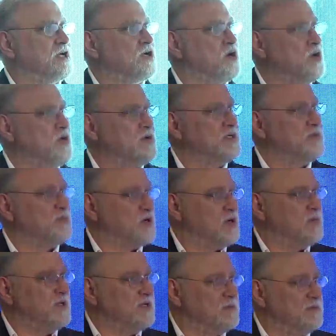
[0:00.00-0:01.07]
a growing
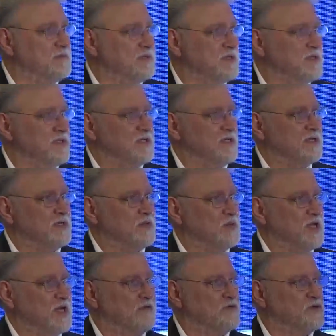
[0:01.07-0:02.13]
problem
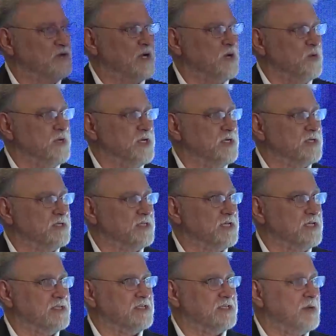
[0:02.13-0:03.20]
we have to aware
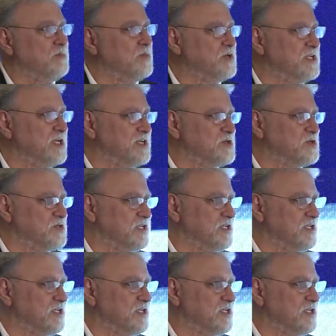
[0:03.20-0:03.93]
that somebody has to